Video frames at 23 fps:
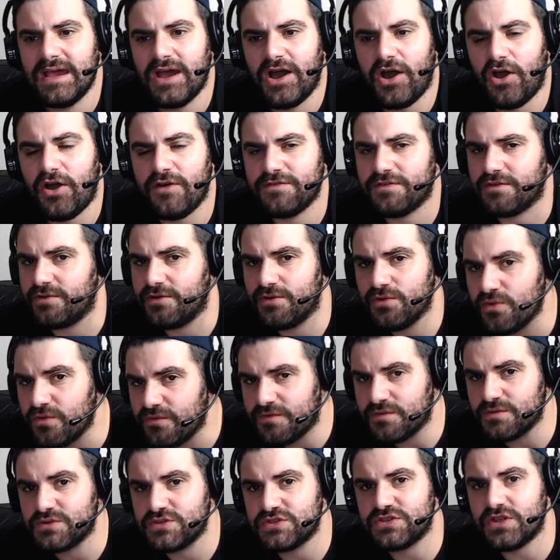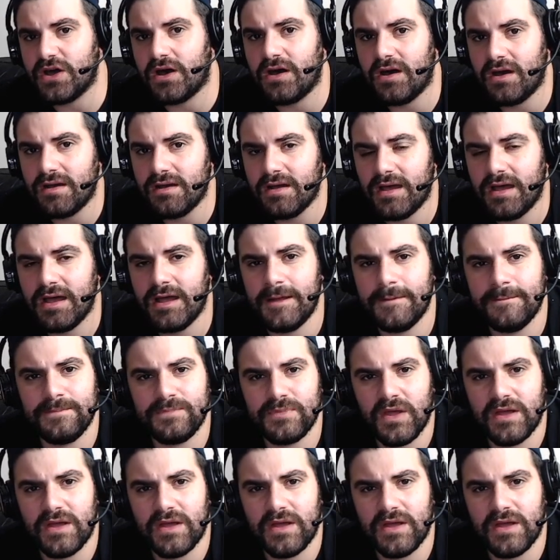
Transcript: after an awful start um,